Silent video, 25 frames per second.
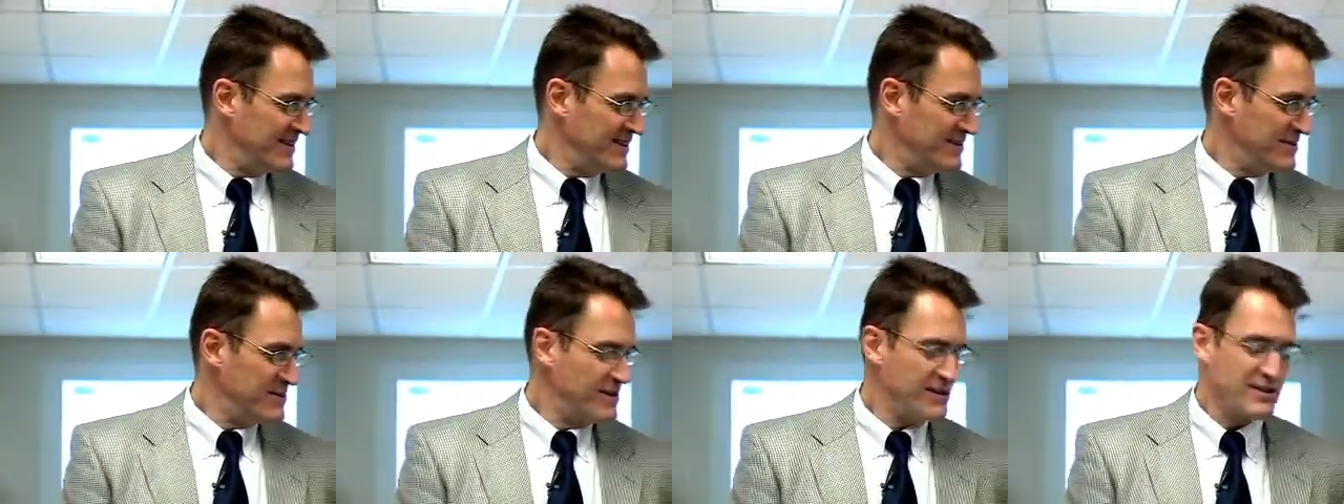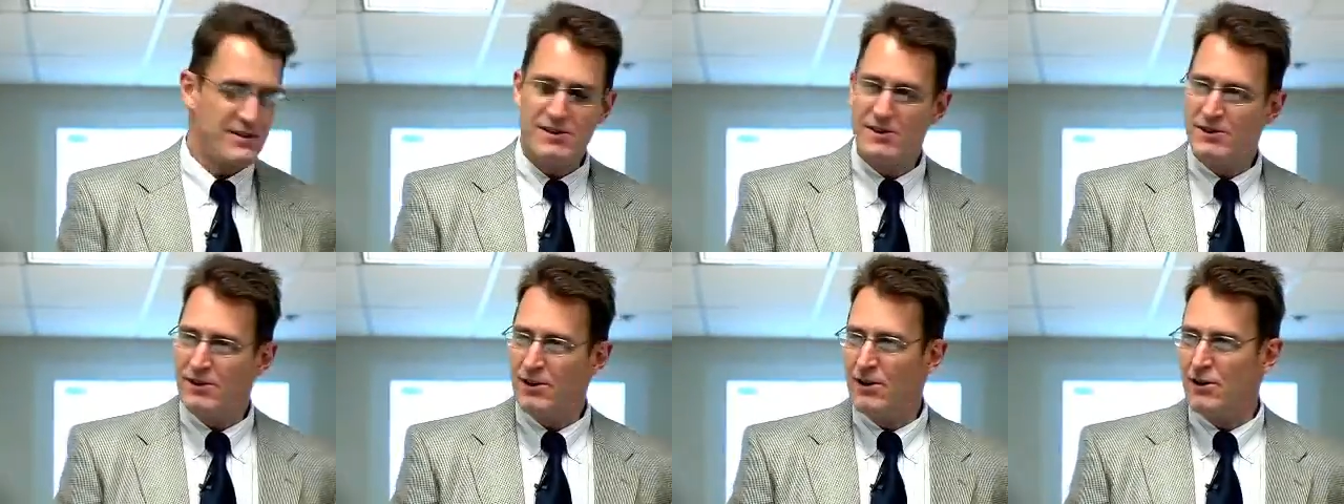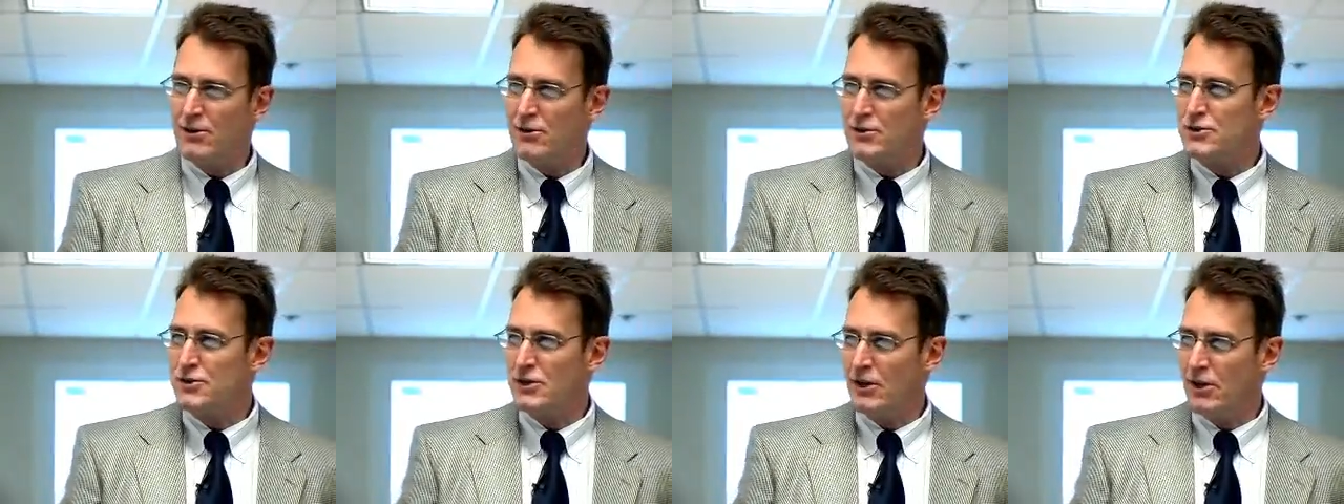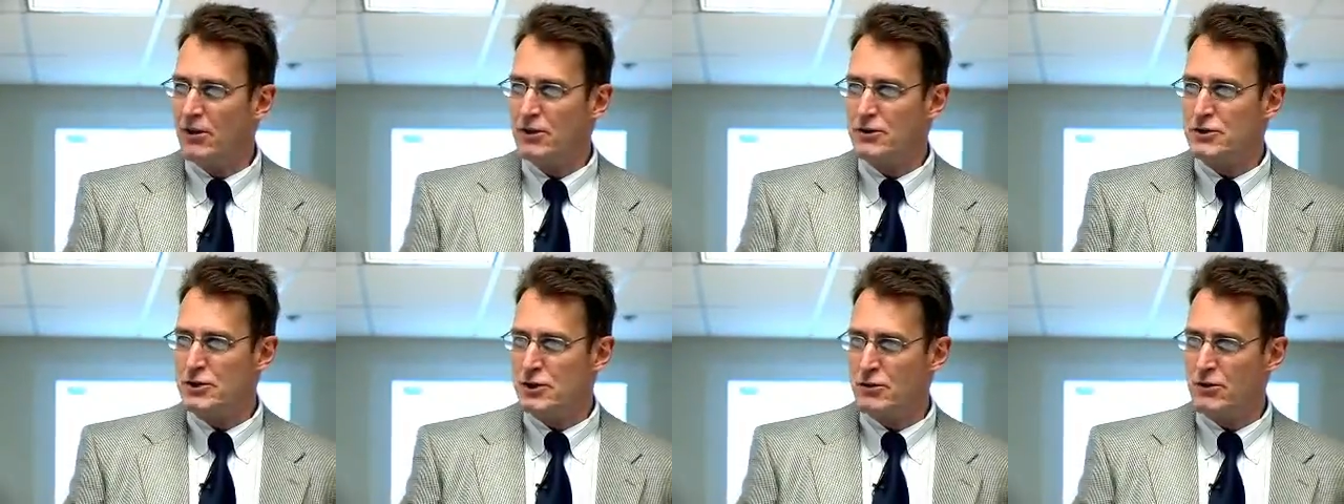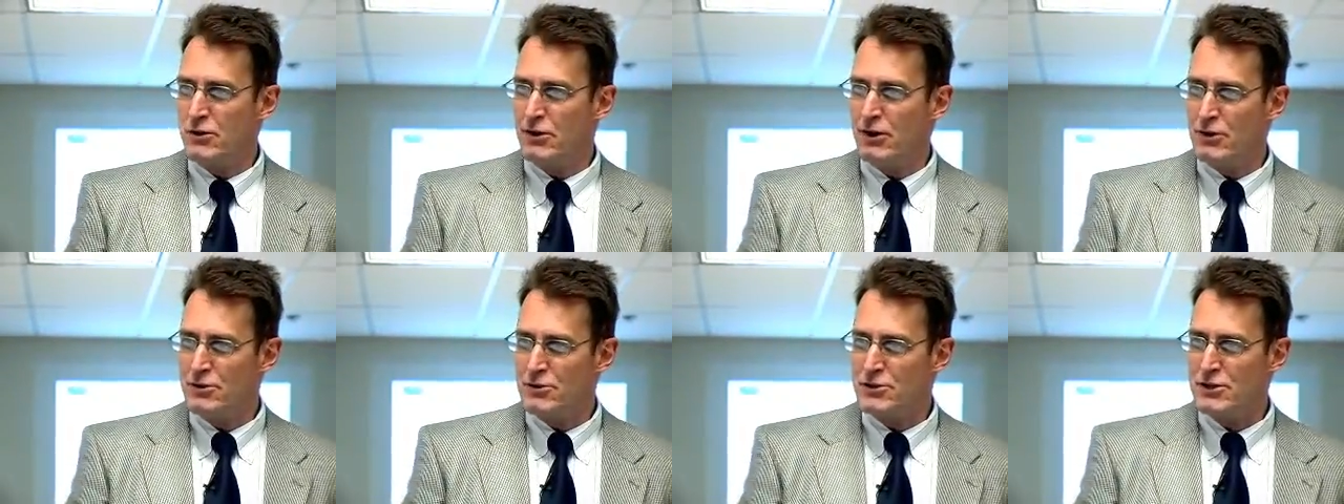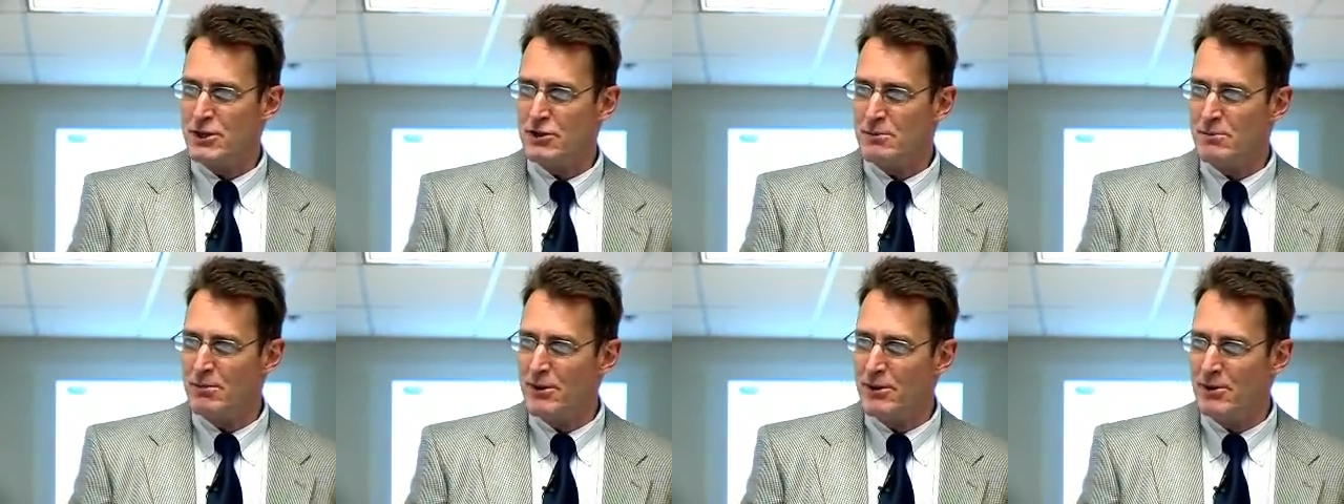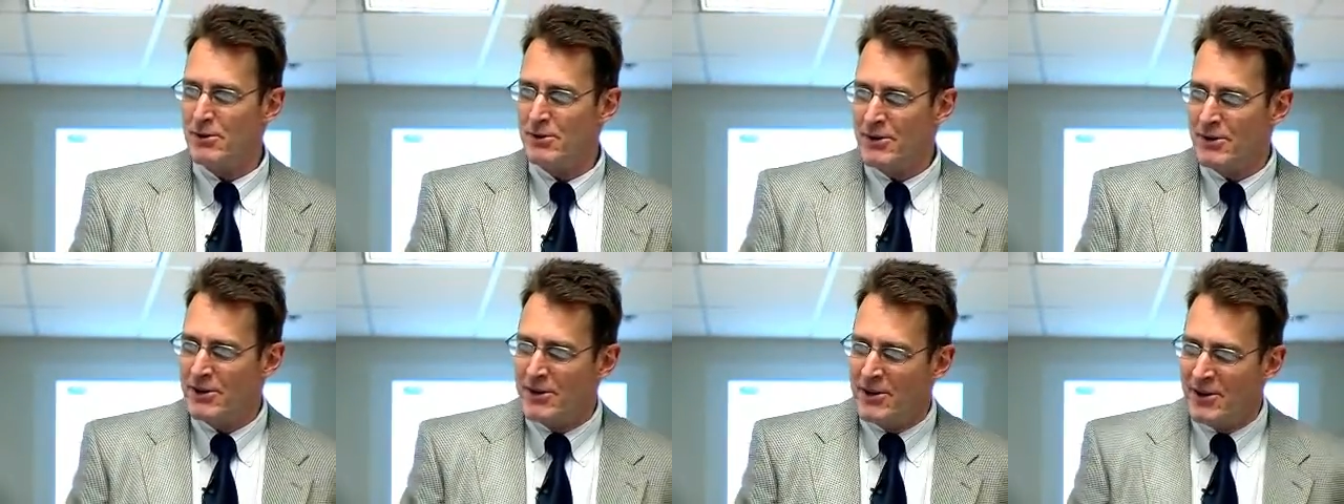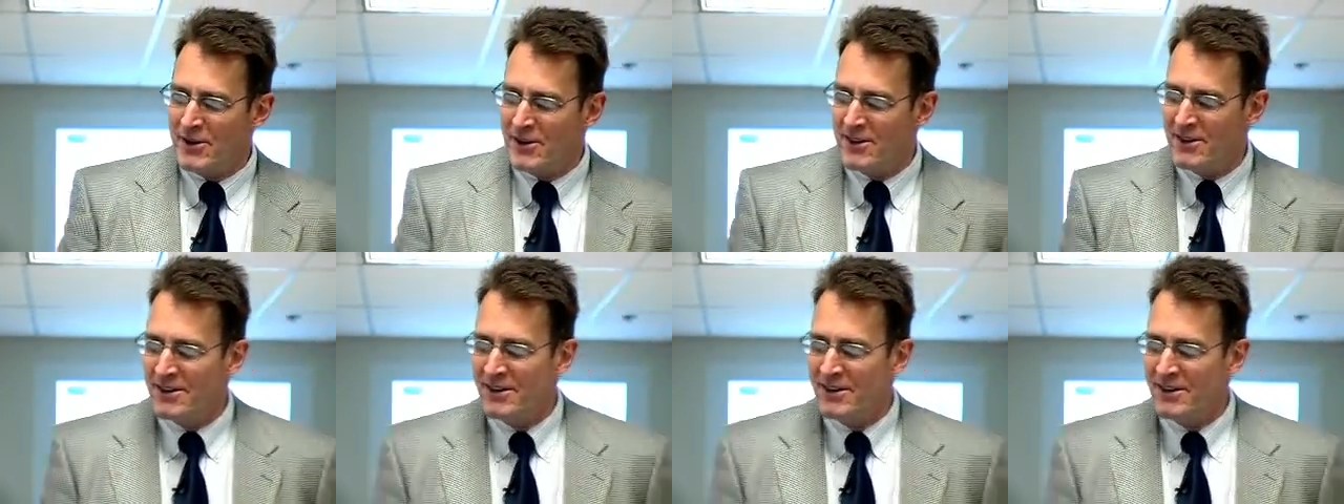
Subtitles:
it's just a little too close to the bone here.